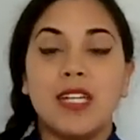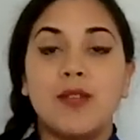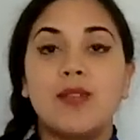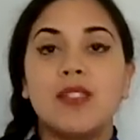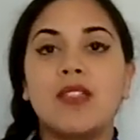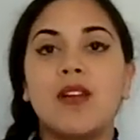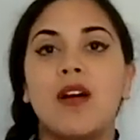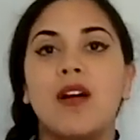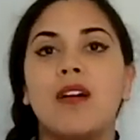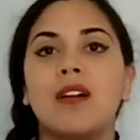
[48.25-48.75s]
and it
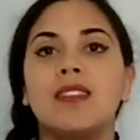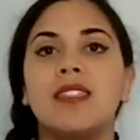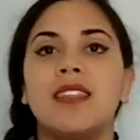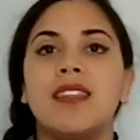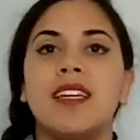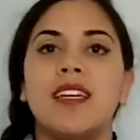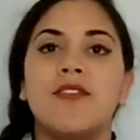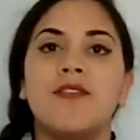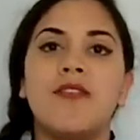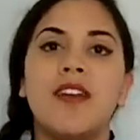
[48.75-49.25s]
was
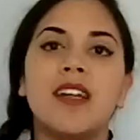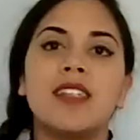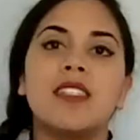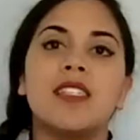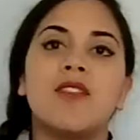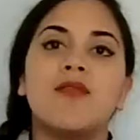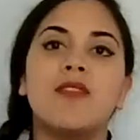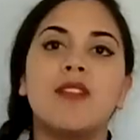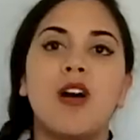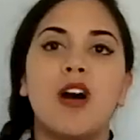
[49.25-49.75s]
called The
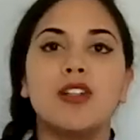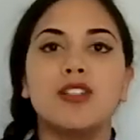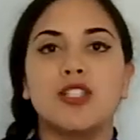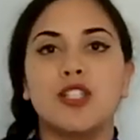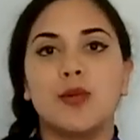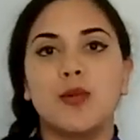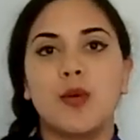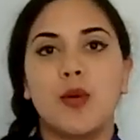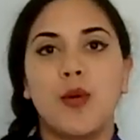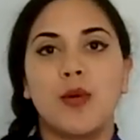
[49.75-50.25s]
Effects of
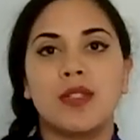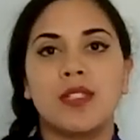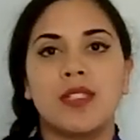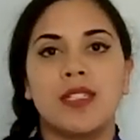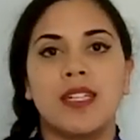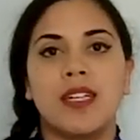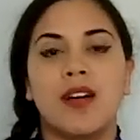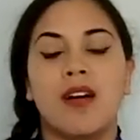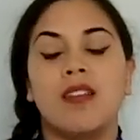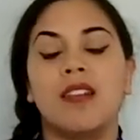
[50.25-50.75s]
Long-Term
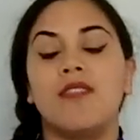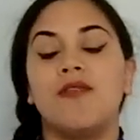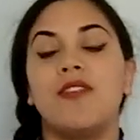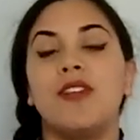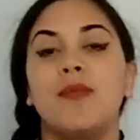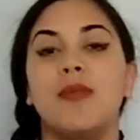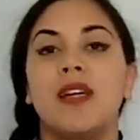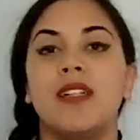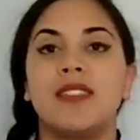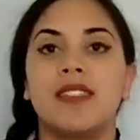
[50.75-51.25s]
Corseting on the
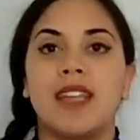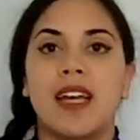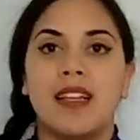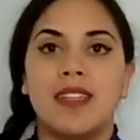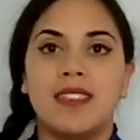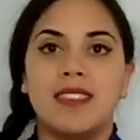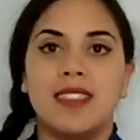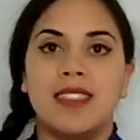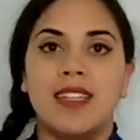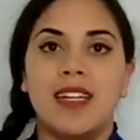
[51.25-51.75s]
Female
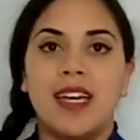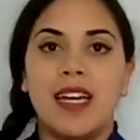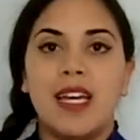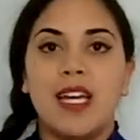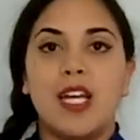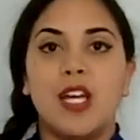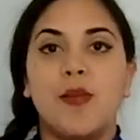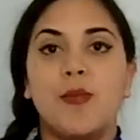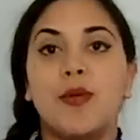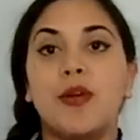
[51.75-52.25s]
Skeleton,
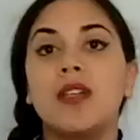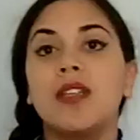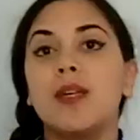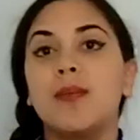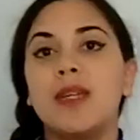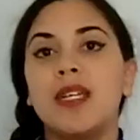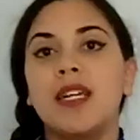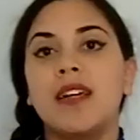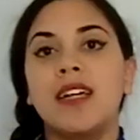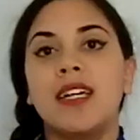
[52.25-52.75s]
a
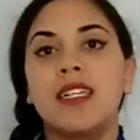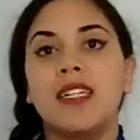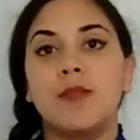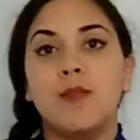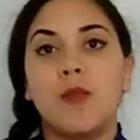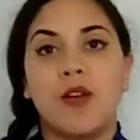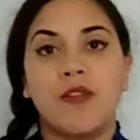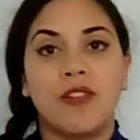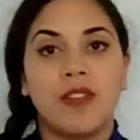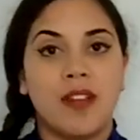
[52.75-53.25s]

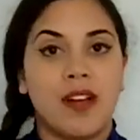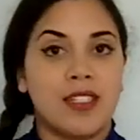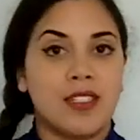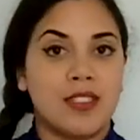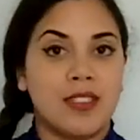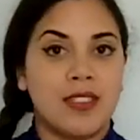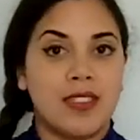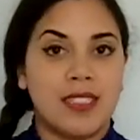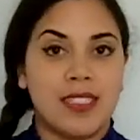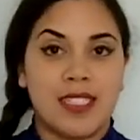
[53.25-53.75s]
Preliminary
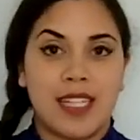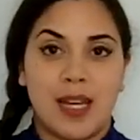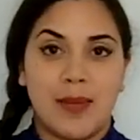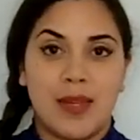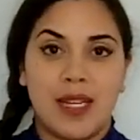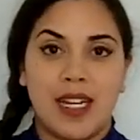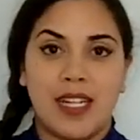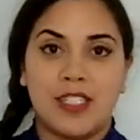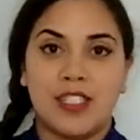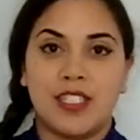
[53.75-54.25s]
Morphological
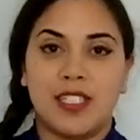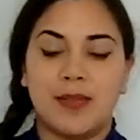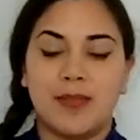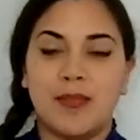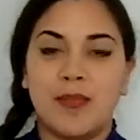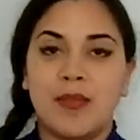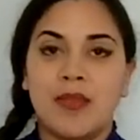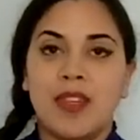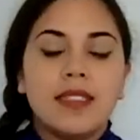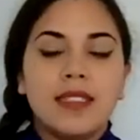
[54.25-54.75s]

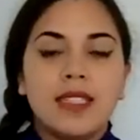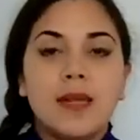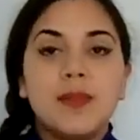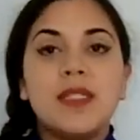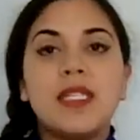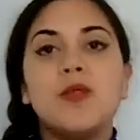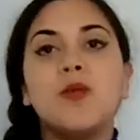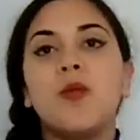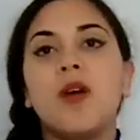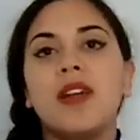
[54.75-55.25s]
Examination.
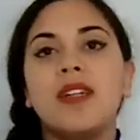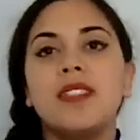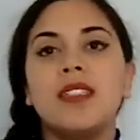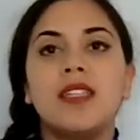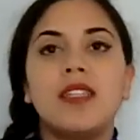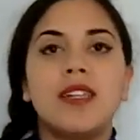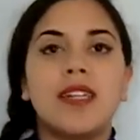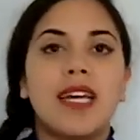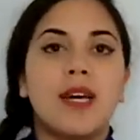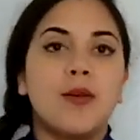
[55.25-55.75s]
Gibson wanted
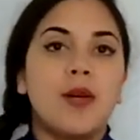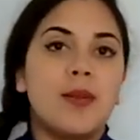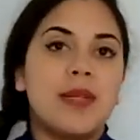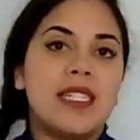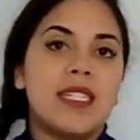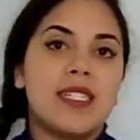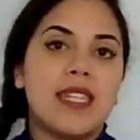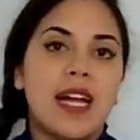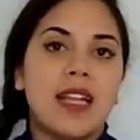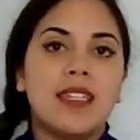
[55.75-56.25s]
to look at
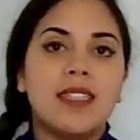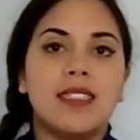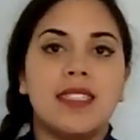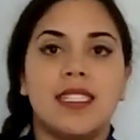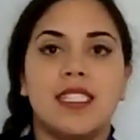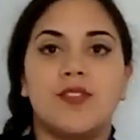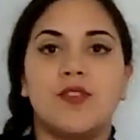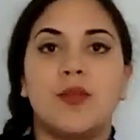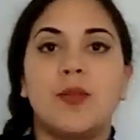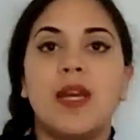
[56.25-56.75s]
women's
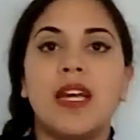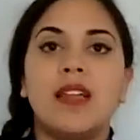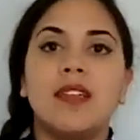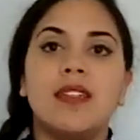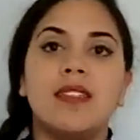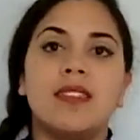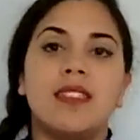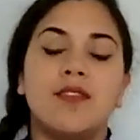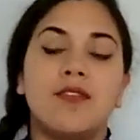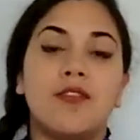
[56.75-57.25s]
skeletons from
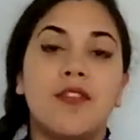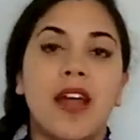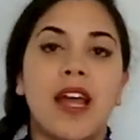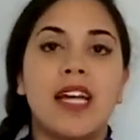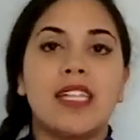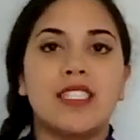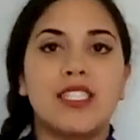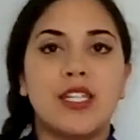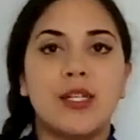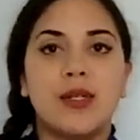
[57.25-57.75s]
England and
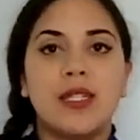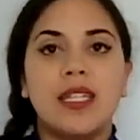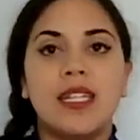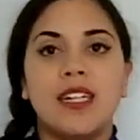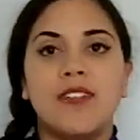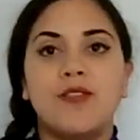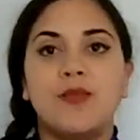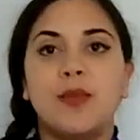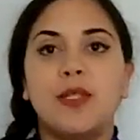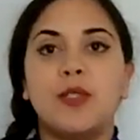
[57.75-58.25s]
France who had
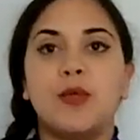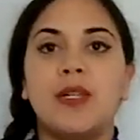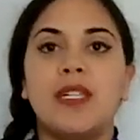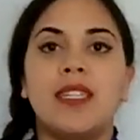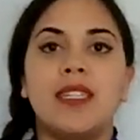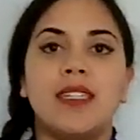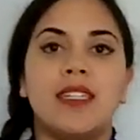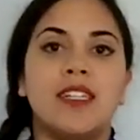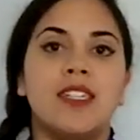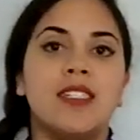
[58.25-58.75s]
lived
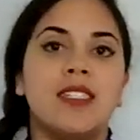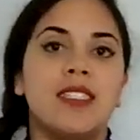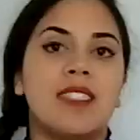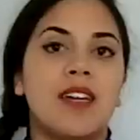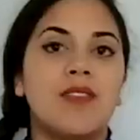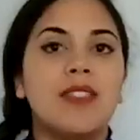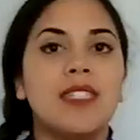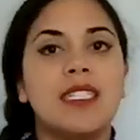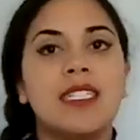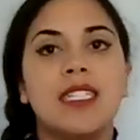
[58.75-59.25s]
between the
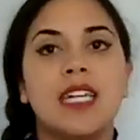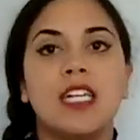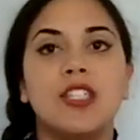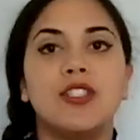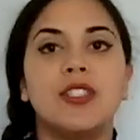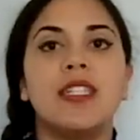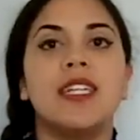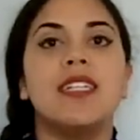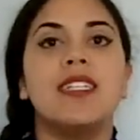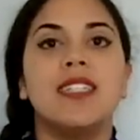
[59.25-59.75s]
years
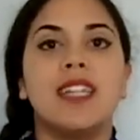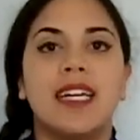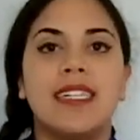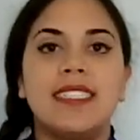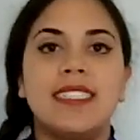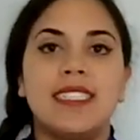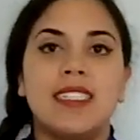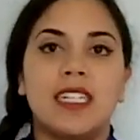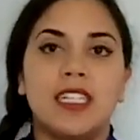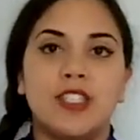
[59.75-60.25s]
1700 and
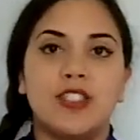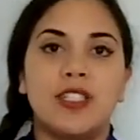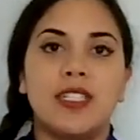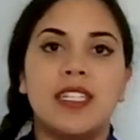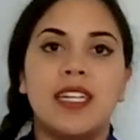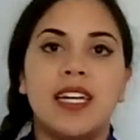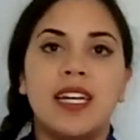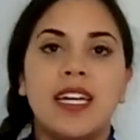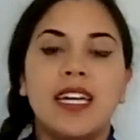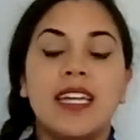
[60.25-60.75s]

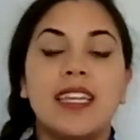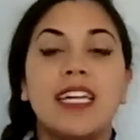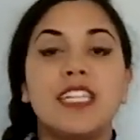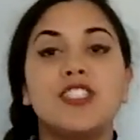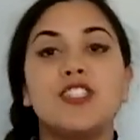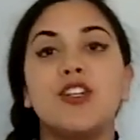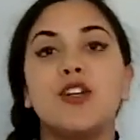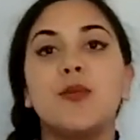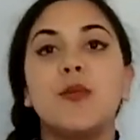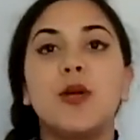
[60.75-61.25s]
1900
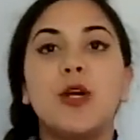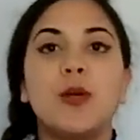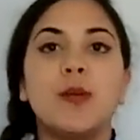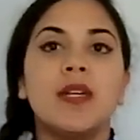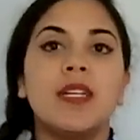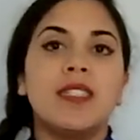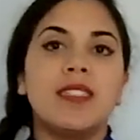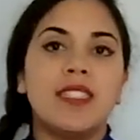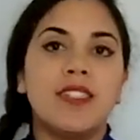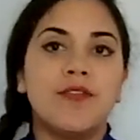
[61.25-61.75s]
that showed
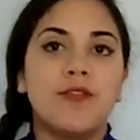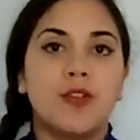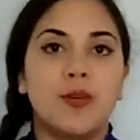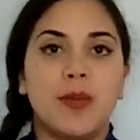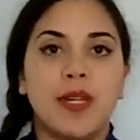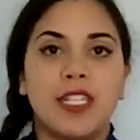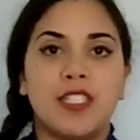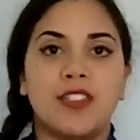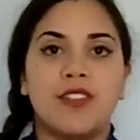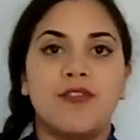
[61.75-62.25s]
permanent
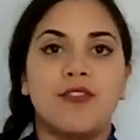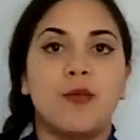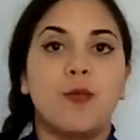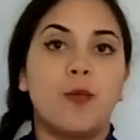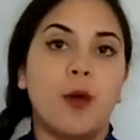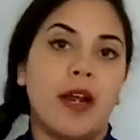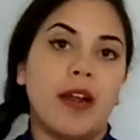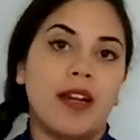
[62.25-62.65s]
deformation from